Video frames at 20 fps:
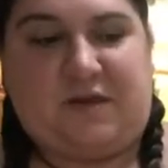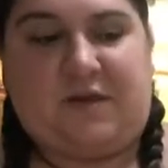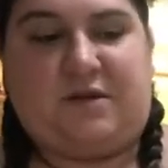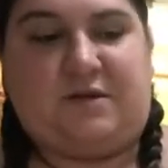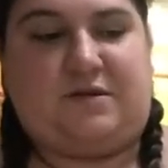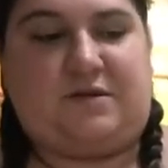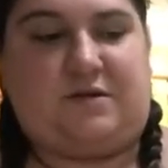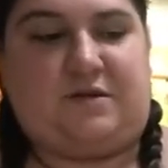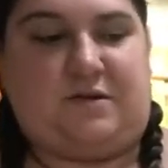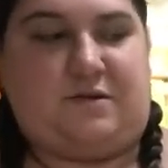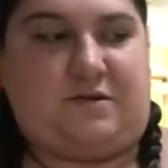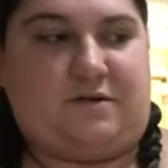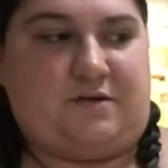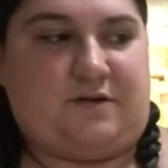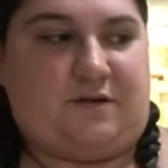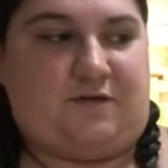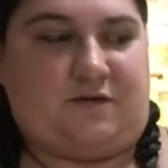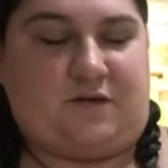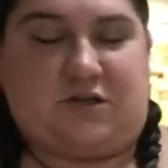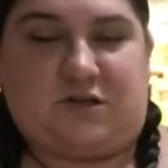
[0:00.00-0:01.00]
So
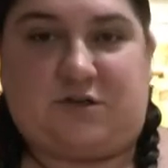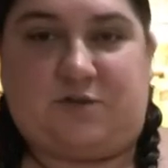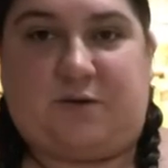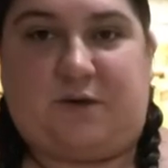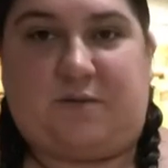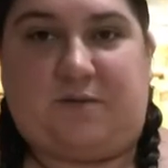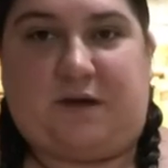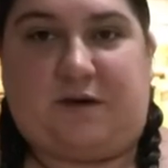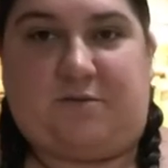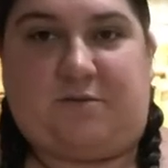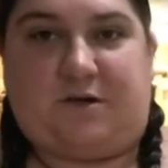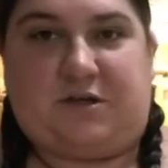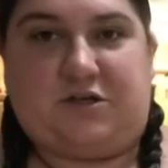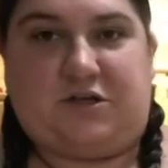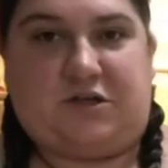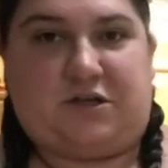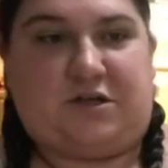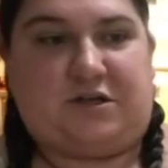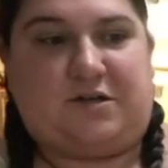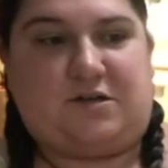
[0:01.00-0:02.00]
if you just want to make 1
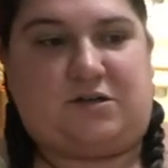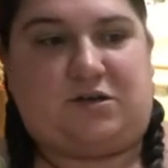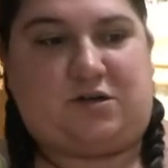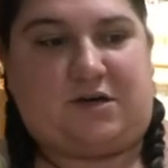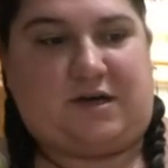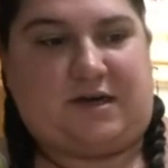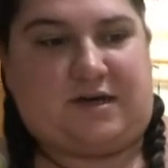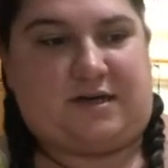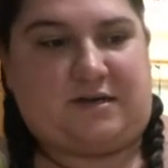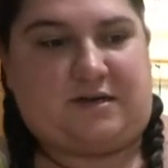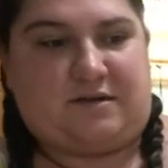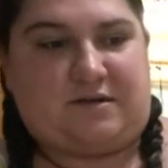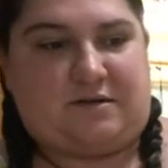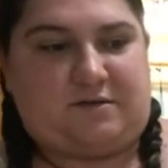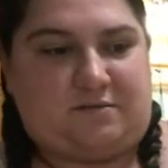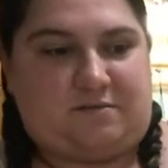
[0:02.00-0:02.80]
jar to try it,